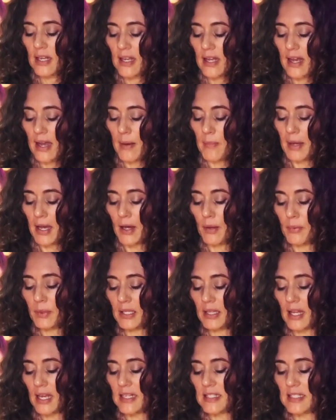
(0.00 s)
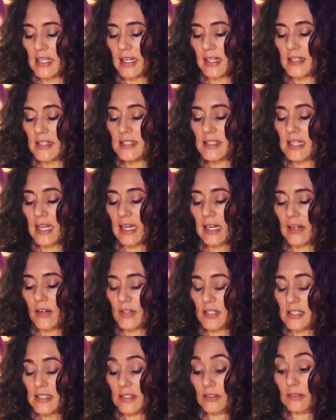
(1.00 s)
I'm helping that deck stay
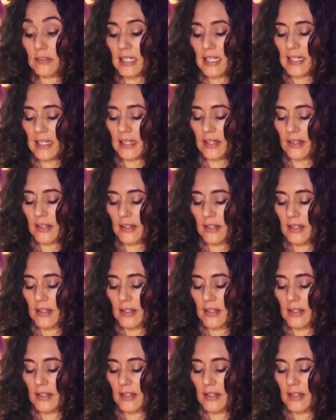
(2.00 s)
crystal clear,